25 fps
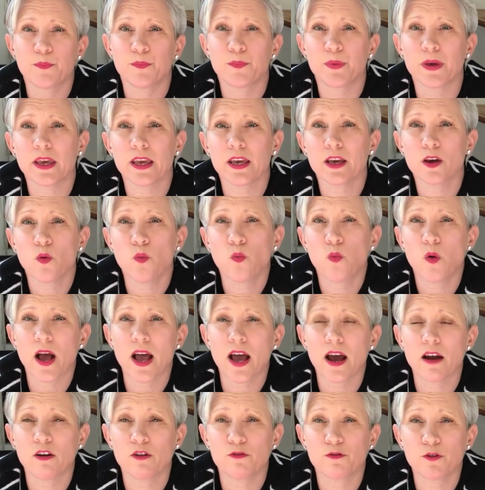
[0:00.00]
Being
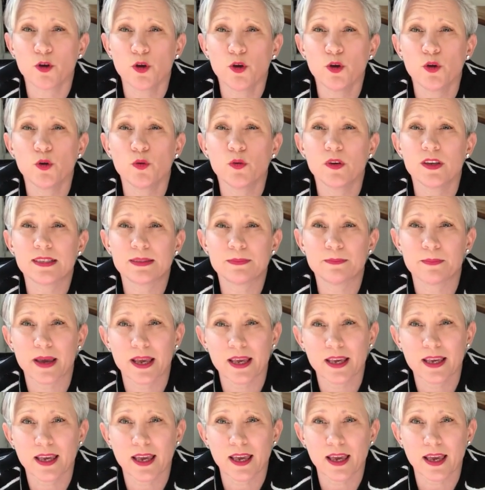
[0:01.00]
aware of who is
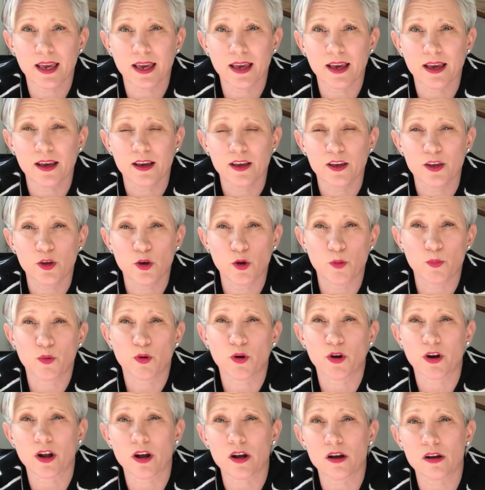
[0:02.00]
making your
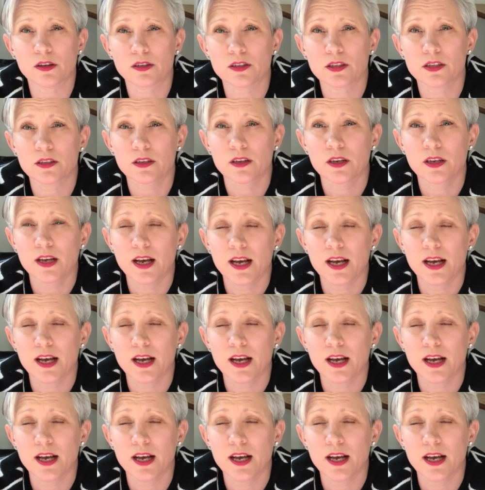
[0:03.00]
product.